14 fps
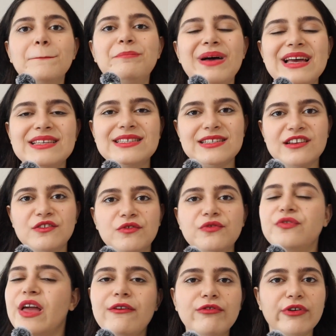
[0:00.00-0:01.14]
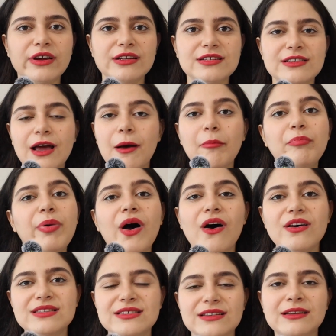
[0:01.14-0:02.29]
best and favorite
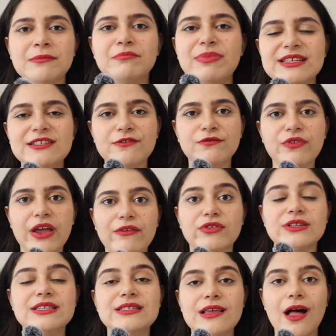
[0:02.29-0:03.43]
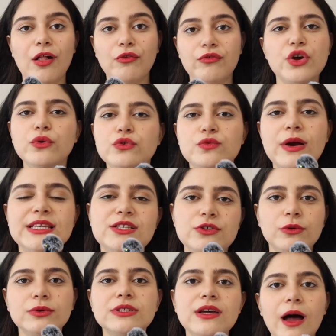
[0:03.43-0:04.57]
person and best and favorite self. Don't waste
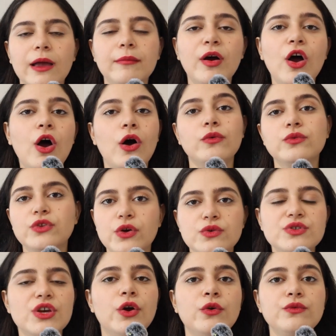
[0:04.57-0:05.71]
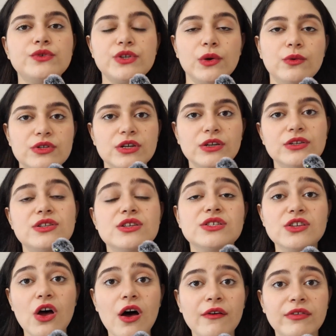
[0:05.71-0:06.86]
your time on those who don't
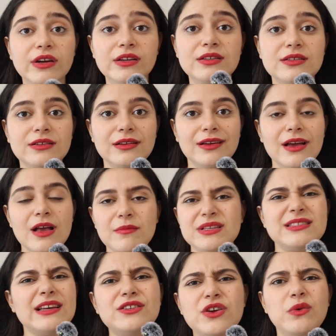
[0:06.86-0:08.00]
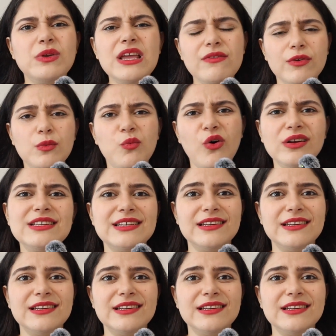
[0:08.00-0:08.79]
deserve it, because they don't even want